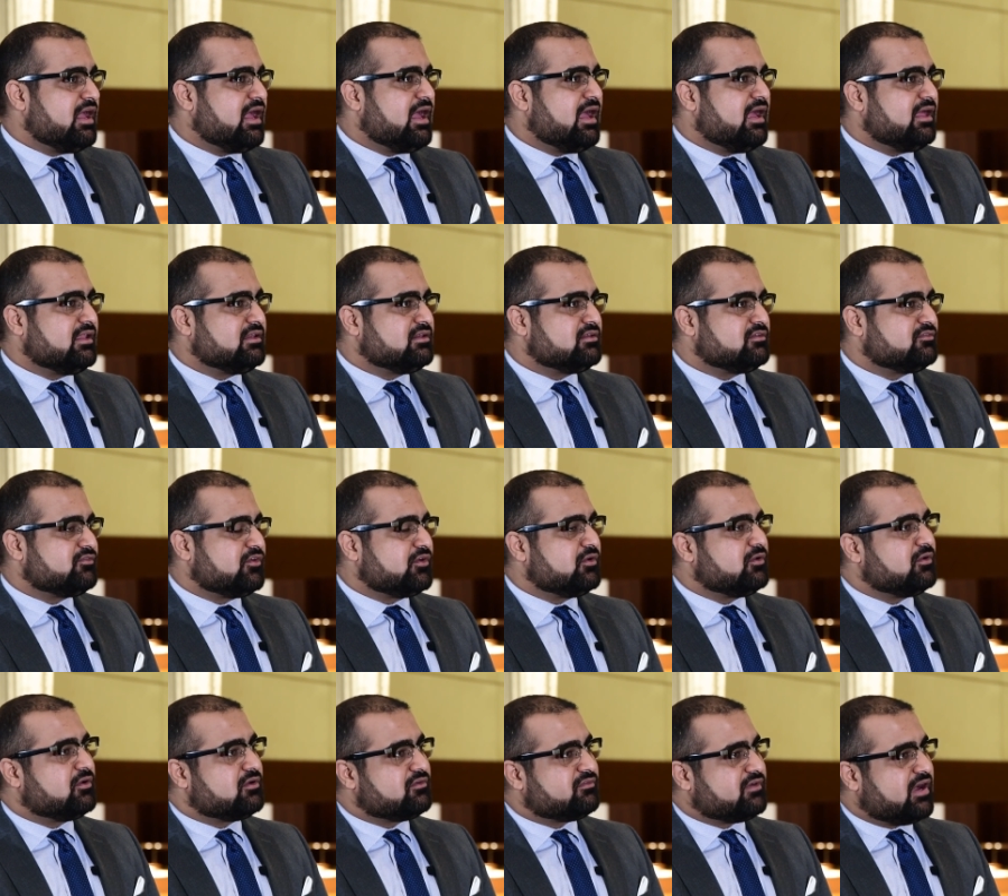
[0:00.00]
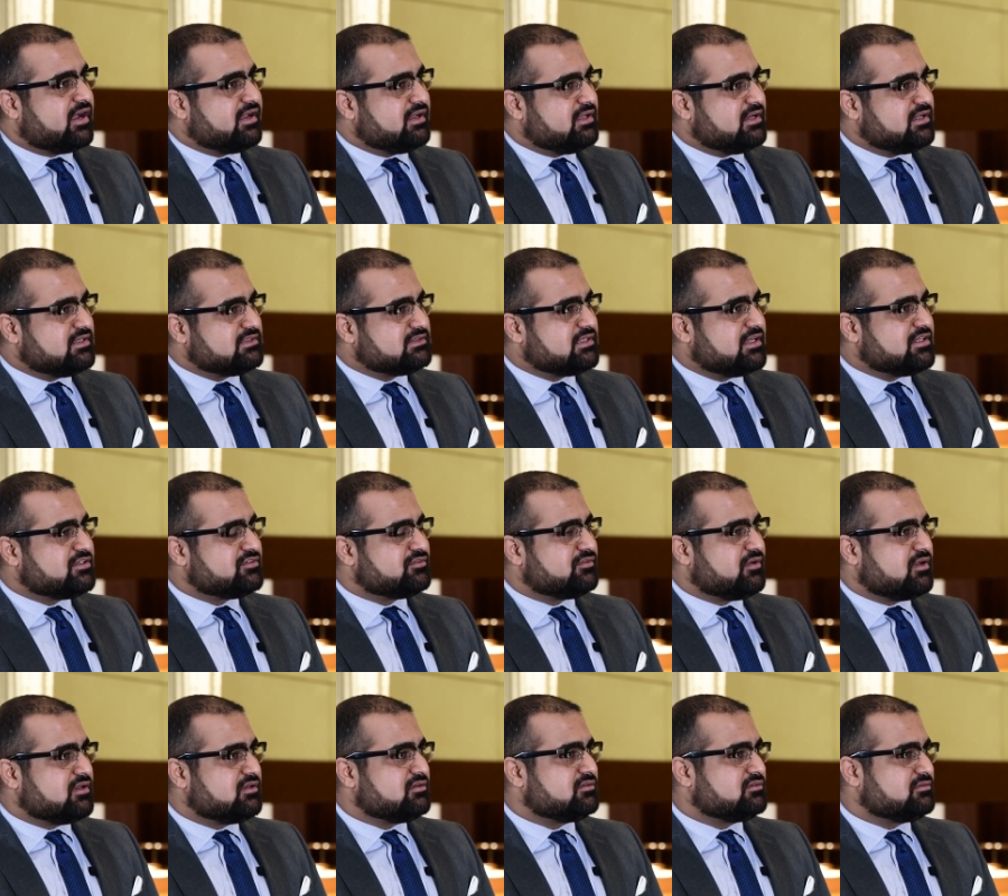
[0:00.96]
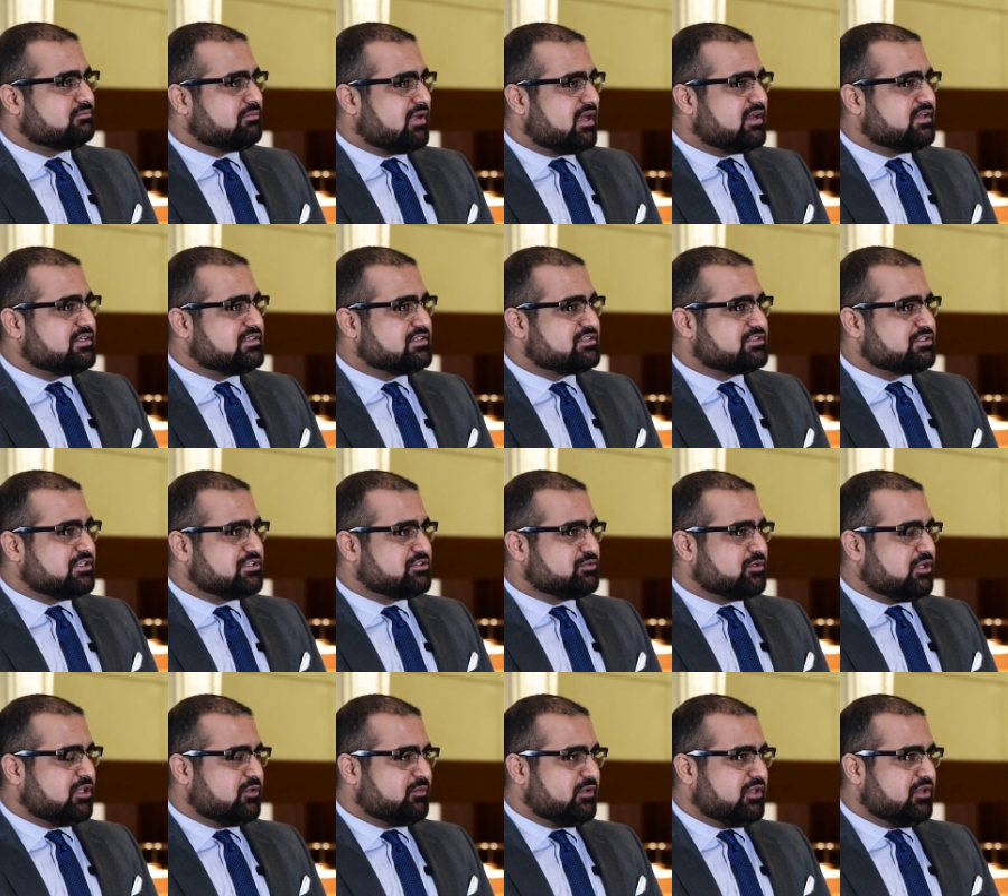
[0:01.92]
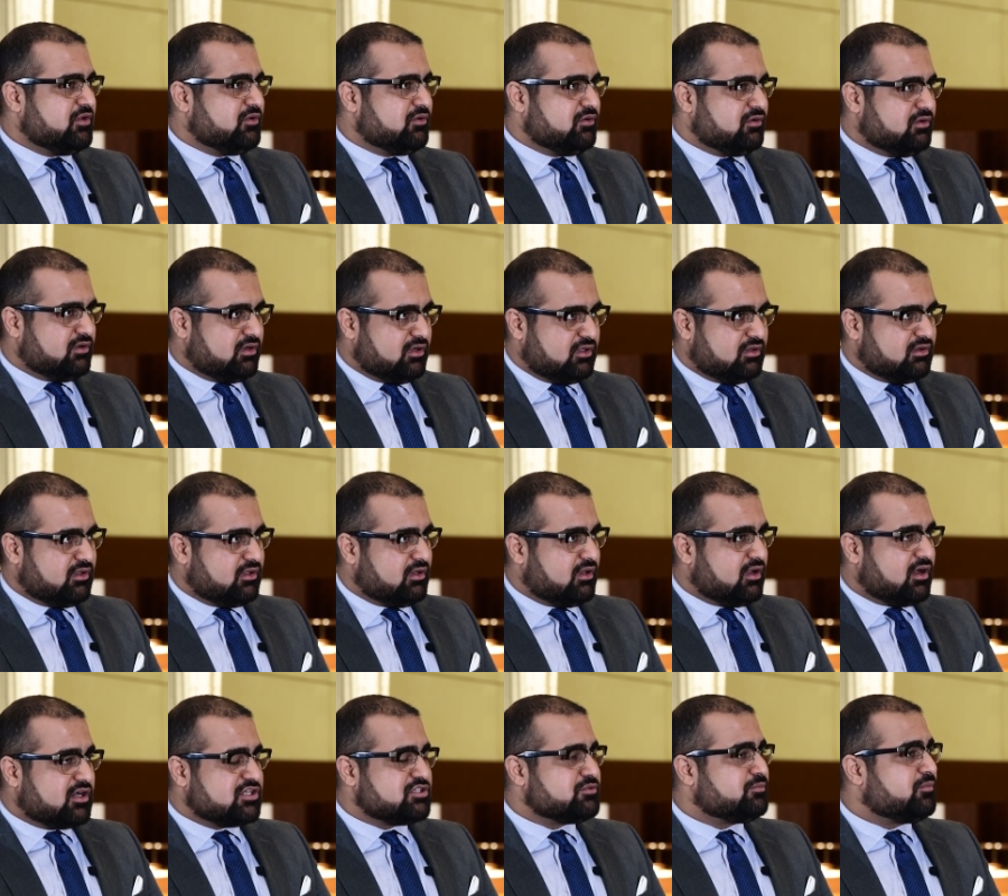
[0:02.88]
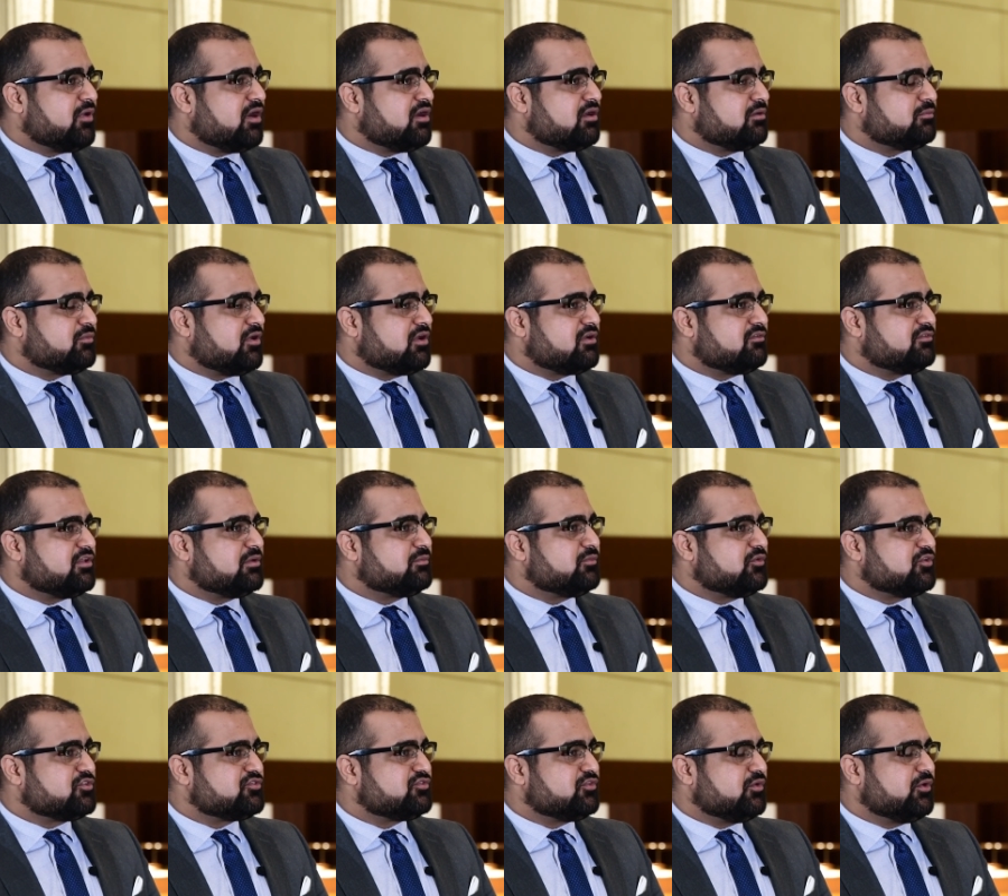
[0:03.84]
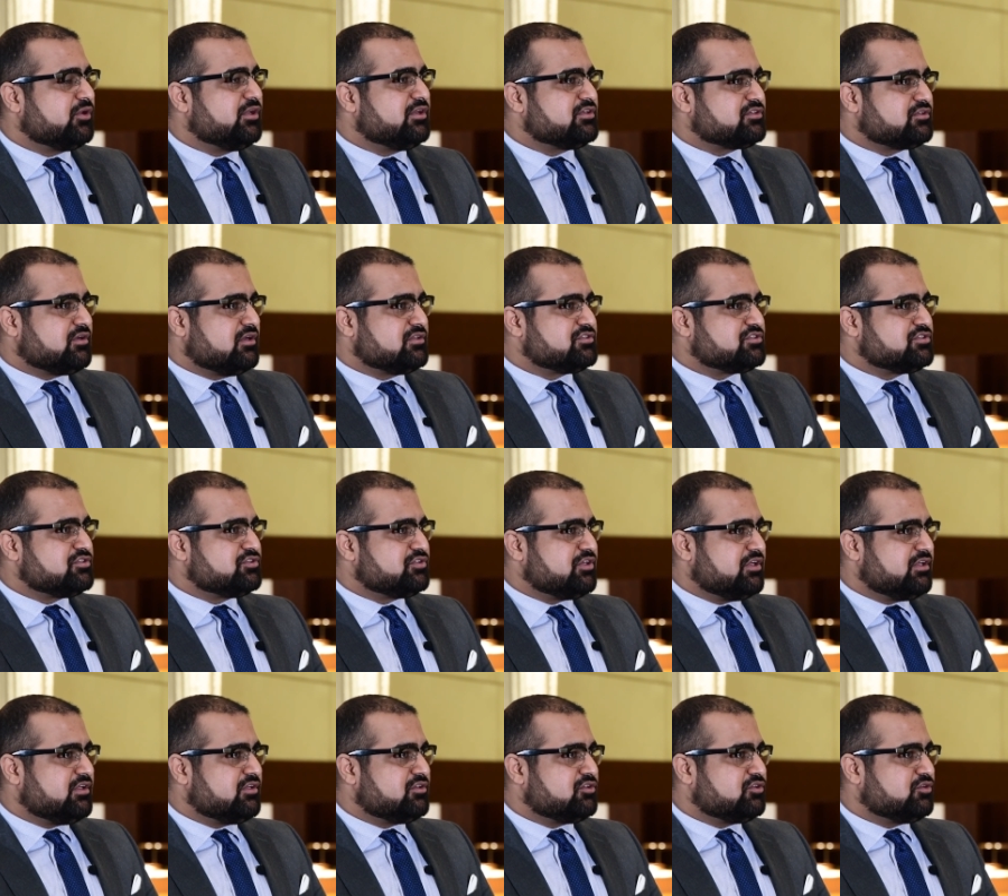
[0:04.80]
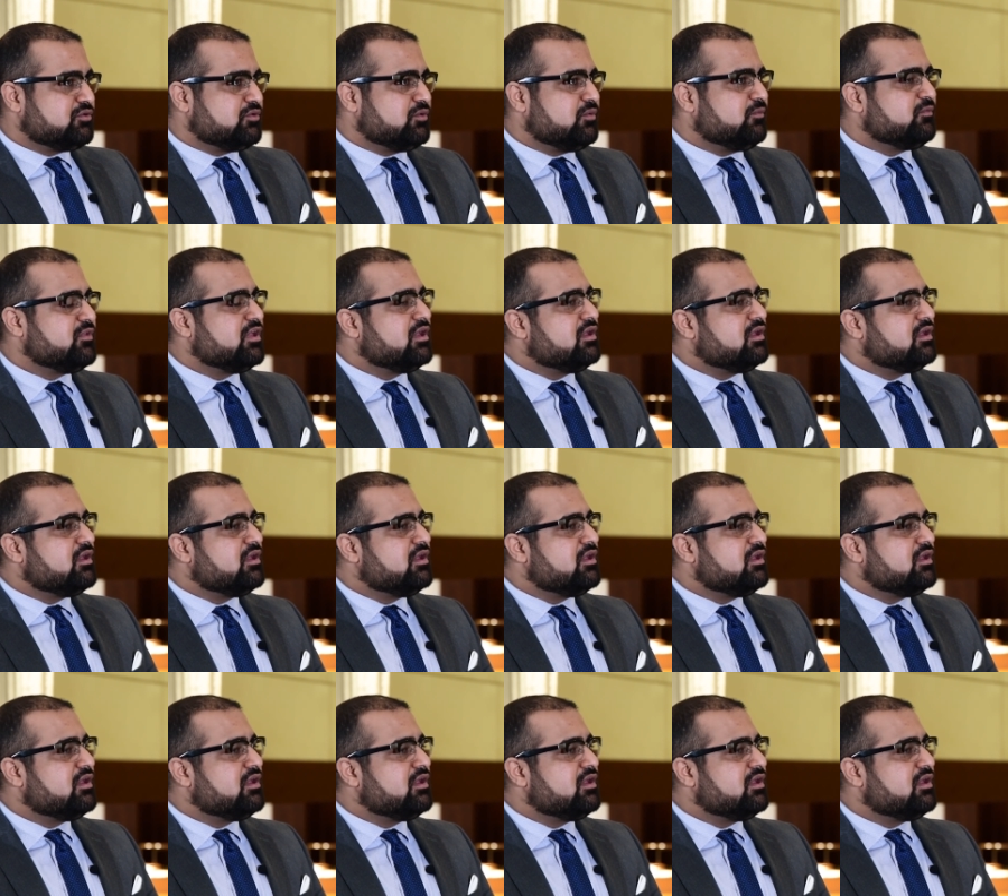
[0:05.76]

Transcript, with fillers: And for a lot of I L S hedge fund managers as well, we know a, a large part, part of their portfolio is concentrated to